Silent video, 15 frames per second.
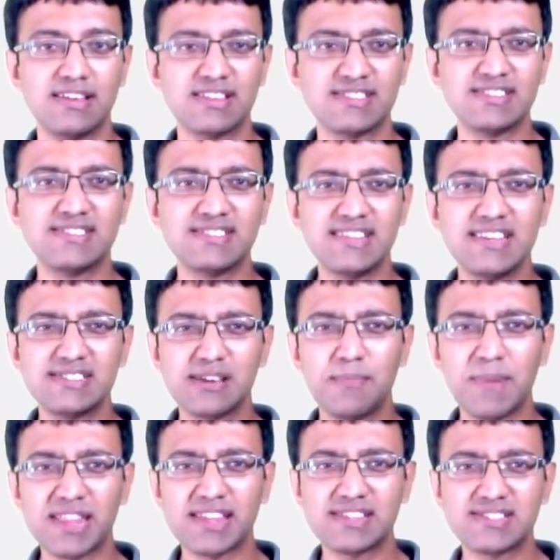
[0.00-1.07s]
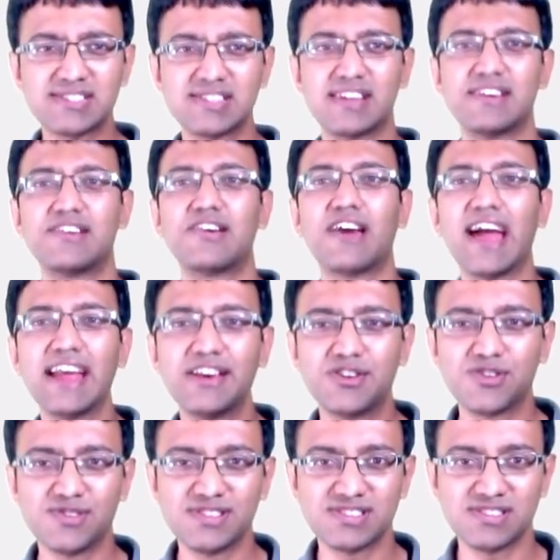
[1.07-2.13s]
Since these are methods that write
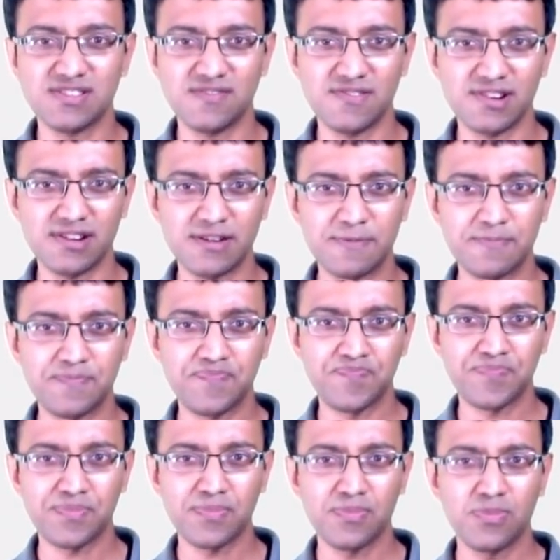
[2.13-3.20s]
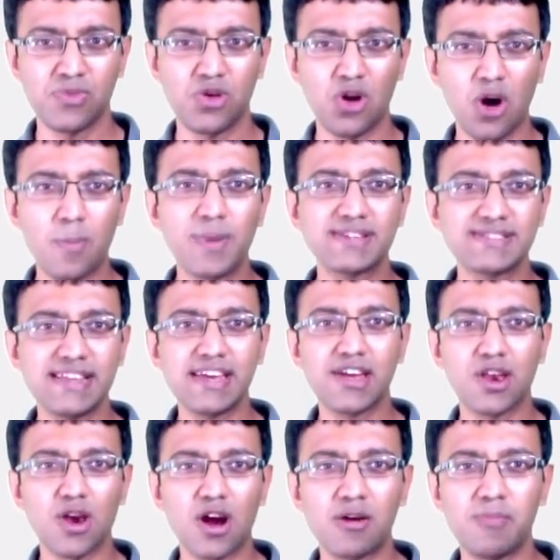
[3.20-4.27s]
to the server, you obviously
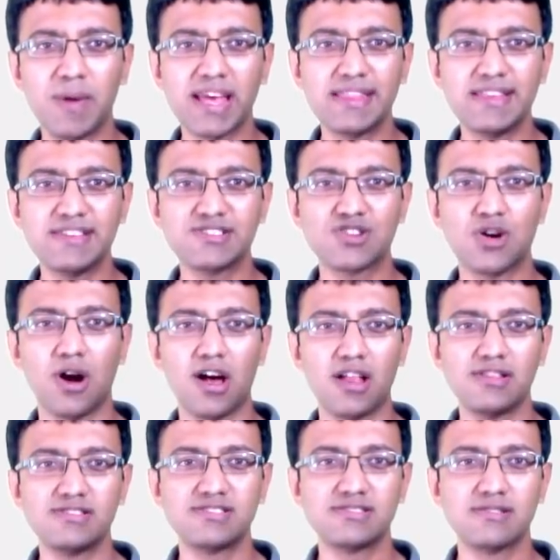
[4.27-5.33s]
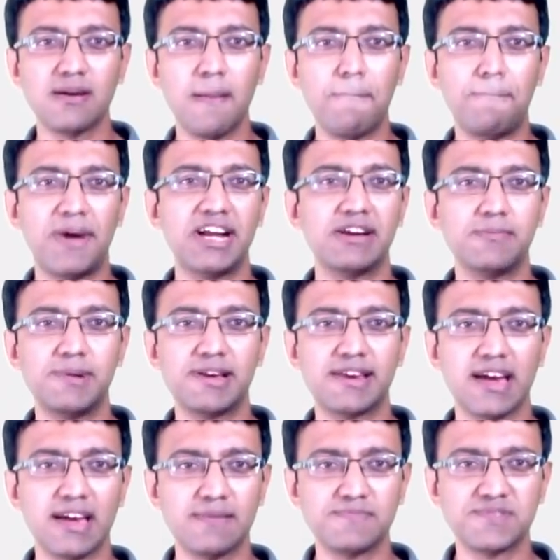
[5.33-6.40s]
cannot make these calls multiple
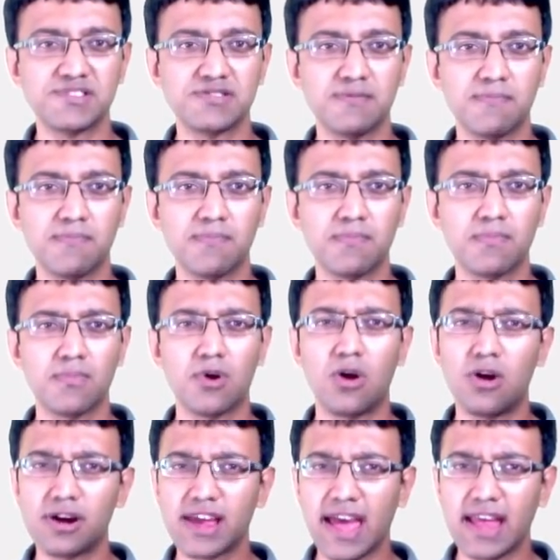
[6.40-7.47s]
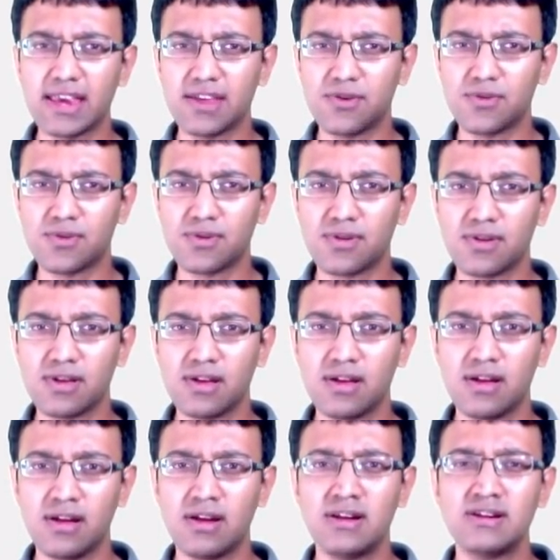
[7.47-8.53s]
times, or can you?
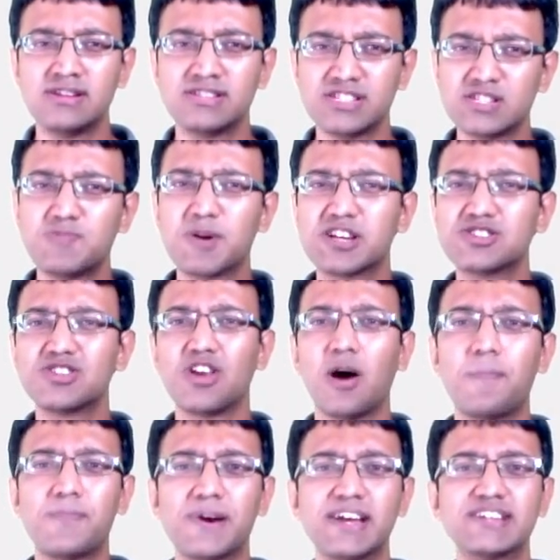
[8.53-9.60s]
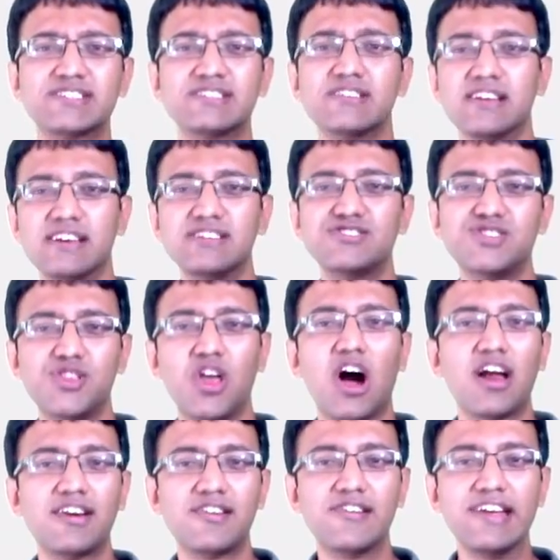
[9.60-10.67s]
Just because an operation is
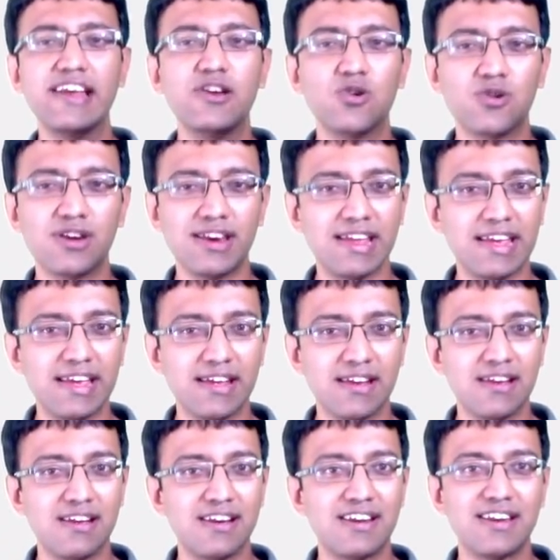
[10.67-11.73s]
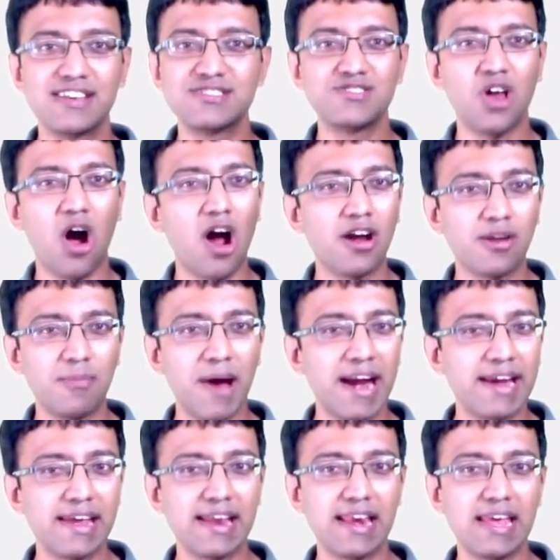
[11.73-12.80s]
not read-only doesn't
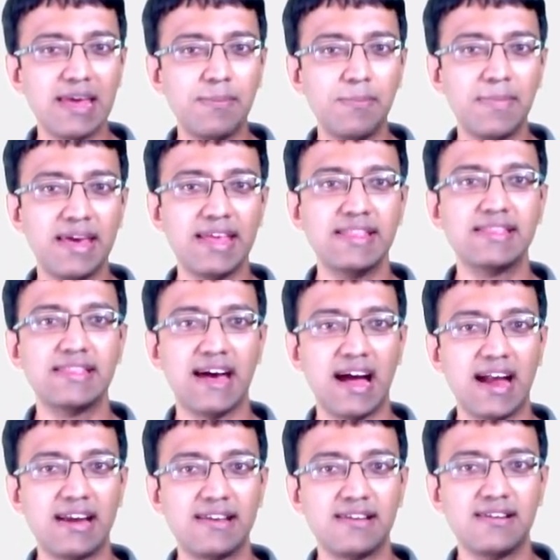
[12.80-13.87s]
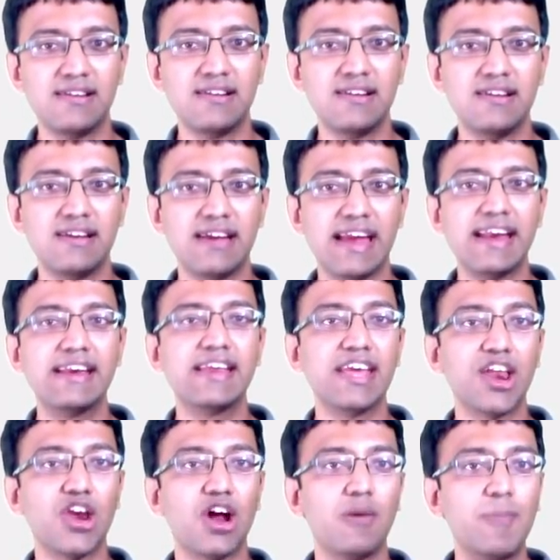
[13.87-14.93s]
automatically mean that it
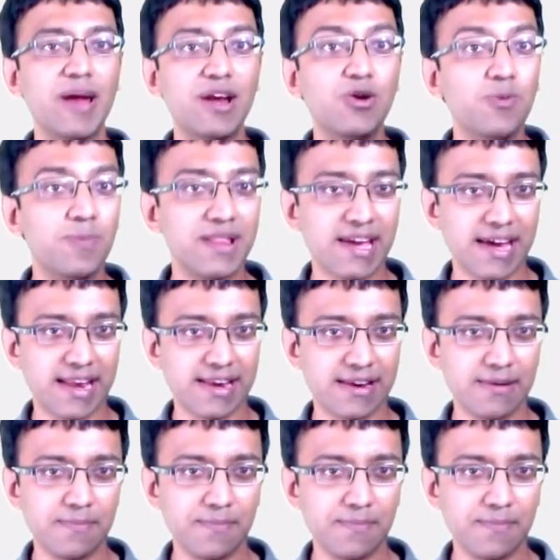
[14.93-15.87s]
cannot be duplicated.